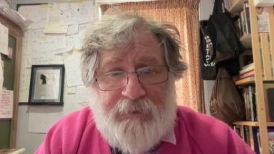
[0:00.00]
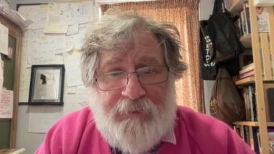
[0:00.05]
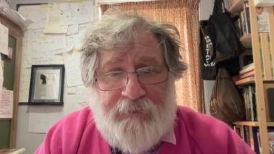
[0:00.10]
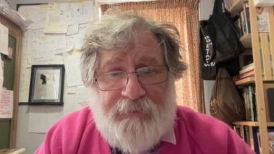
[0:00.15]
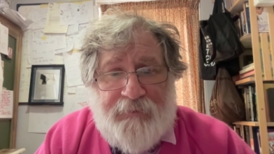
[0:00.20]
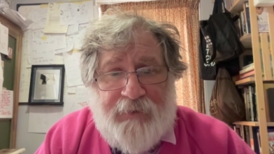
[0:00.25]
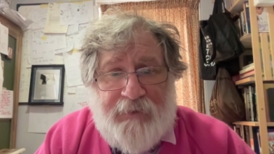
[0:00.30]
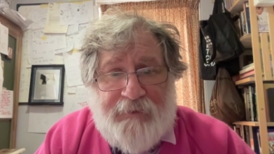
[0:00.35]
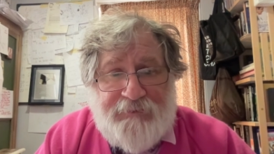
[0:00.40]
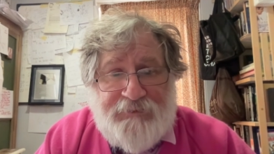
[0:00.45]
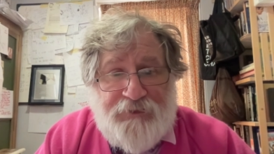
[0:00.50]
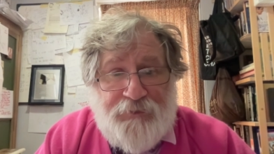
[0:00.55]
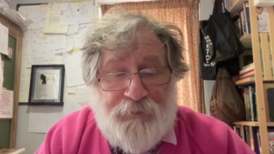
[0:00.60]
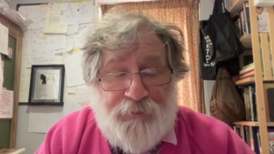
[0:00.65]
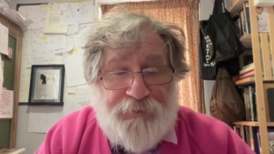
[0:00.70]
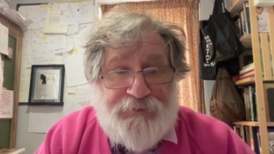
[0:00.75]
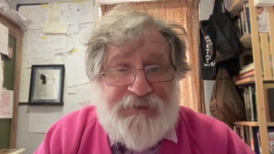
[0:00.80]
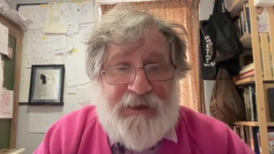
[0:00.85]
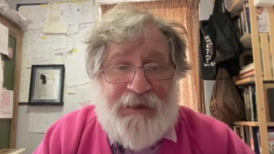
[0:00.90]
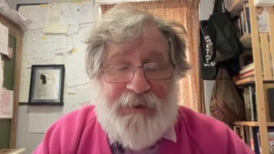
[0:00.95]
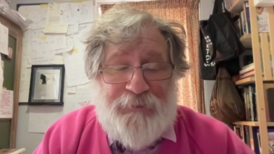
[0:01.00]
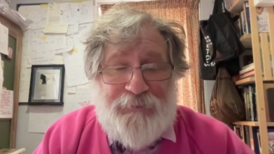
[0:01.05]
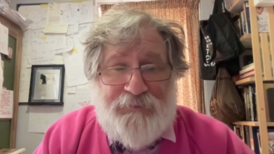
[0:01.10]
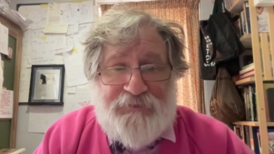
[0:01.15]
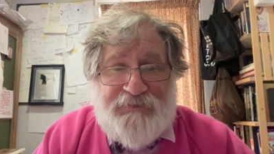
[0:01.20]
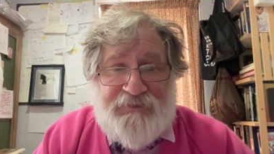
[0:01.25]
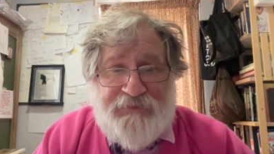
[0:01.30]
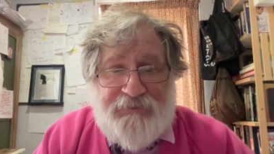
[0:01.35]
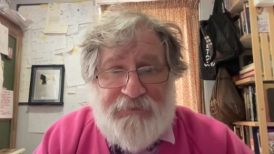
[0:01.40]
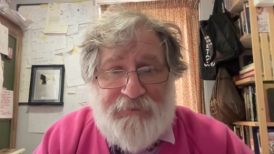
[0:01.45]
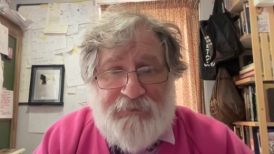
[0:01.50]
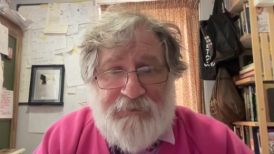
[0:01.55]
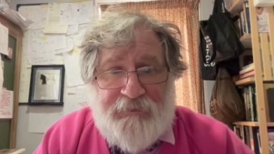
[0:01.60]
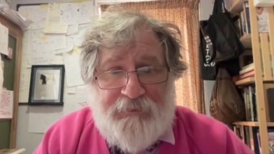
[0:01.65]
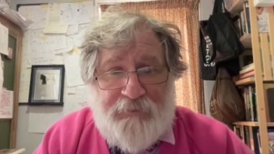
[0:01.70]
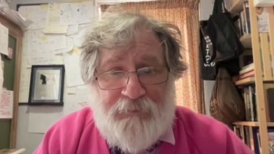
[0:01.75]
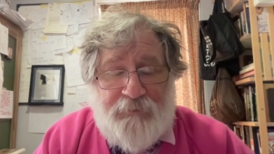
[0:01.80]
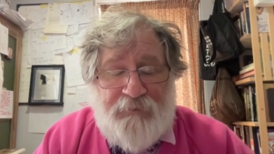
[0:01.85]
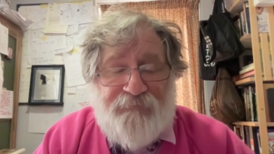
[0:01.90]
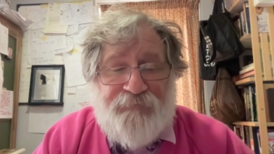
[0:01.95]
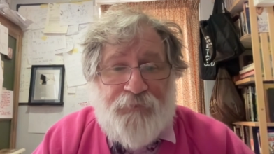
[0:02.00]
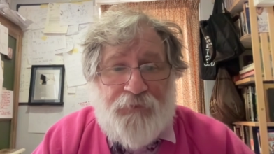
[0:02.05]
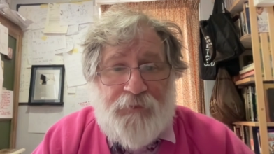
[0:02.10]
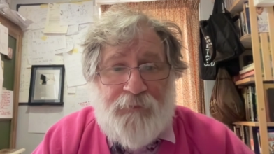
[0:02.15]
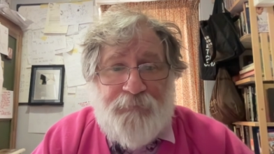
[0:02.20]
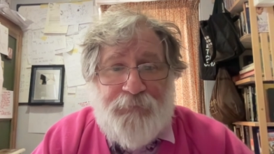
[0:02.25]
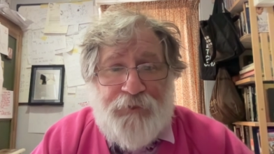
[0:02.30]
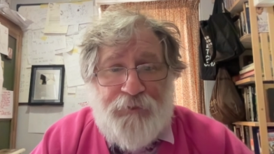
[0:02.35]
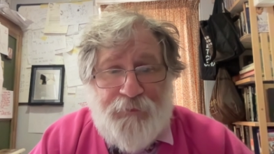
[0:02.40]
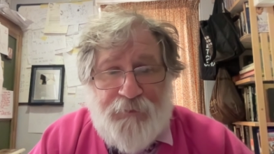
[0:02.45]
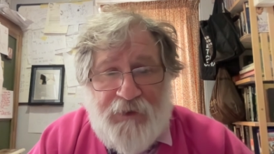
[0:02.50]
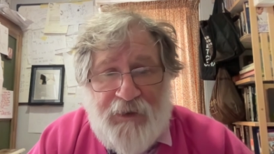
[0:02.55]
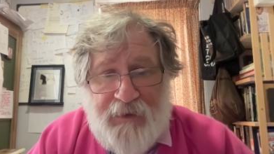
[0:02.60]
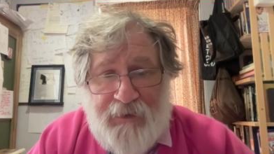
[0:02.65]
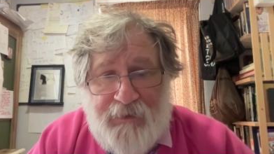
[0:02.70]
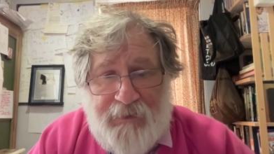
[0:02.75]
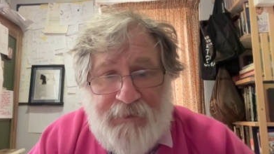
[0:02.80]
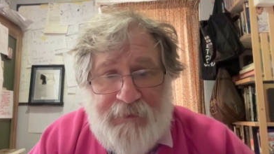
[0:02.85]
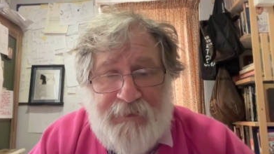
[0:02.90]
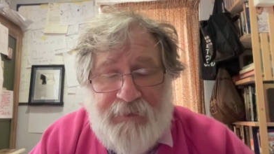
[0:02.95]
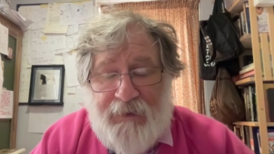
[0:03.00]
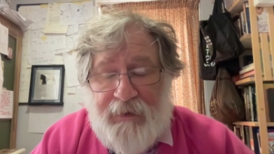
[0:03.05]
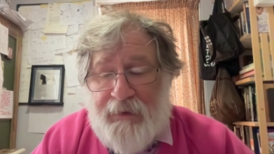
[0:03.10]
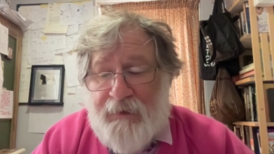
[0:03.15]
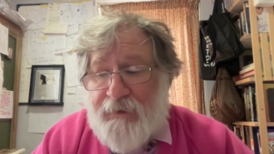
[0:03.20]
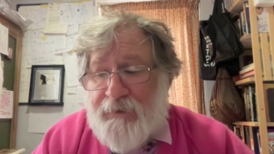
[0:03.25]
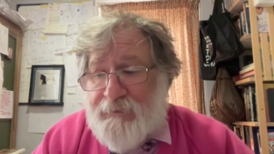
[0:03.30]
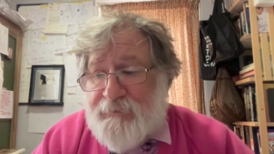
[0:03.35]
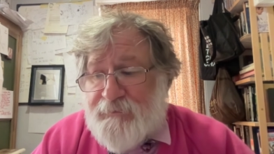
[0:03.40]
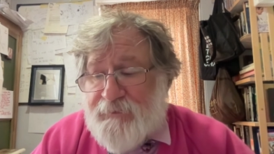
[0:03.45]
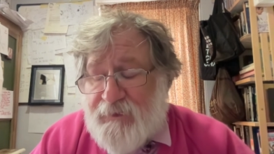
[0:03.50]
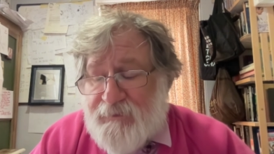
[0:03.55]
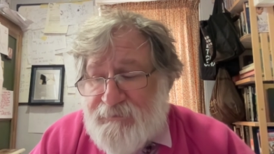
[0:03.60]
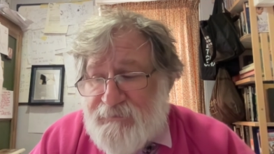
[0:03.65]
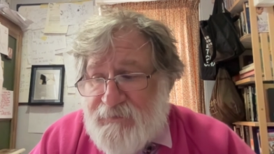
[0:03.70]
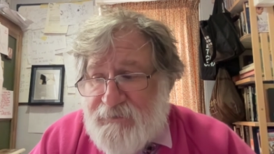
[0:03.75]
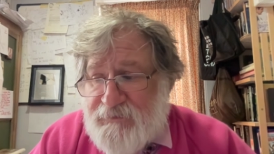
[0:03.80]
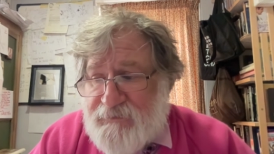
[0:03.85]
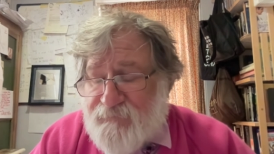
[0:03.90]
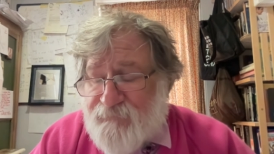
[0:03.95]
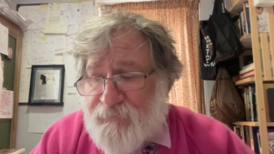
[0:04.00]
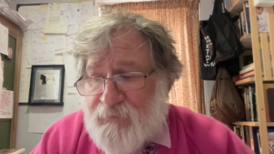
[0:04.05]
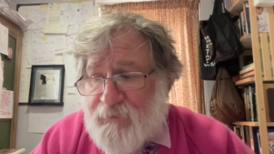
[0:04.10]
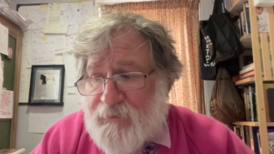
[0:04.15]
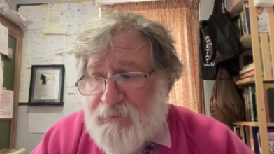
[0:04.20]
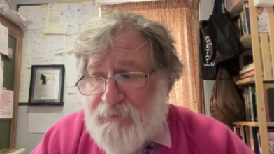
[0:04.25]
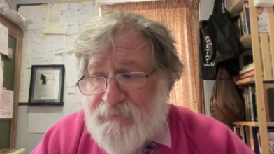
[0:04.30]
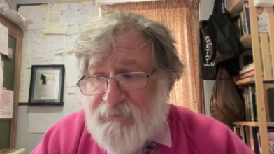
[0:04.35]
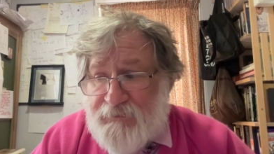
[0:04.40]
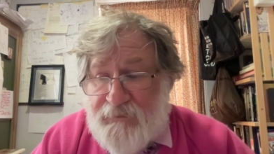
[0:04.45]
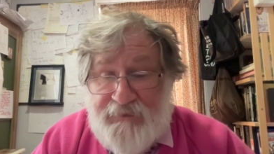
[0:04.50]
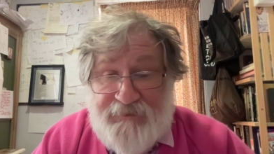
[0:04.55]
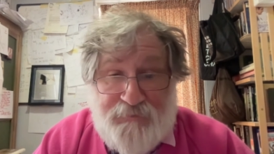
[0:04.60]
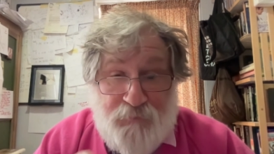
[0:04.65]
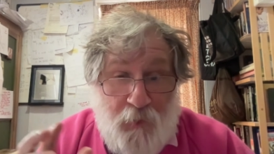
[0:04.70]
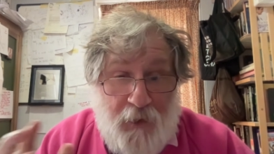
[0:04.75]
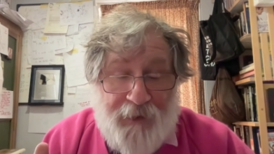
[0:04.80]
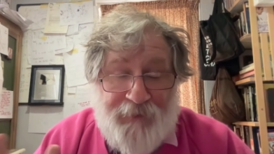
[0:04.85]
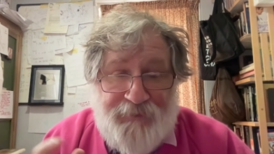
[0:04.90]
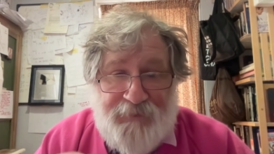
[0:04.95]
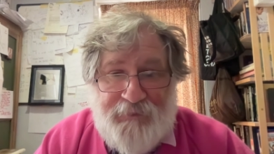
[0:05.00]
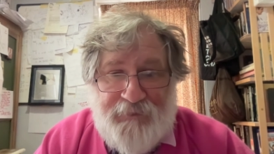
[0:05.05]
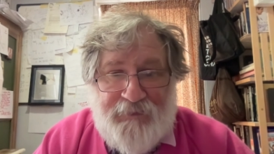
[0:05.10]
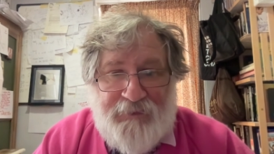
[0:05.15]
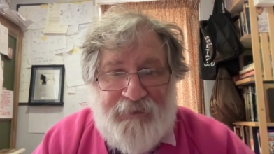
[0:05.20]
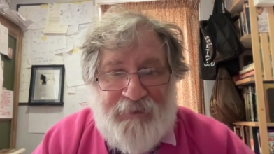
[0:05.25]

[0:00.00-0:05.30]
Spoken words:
that caught out Reform UK and identified at least one,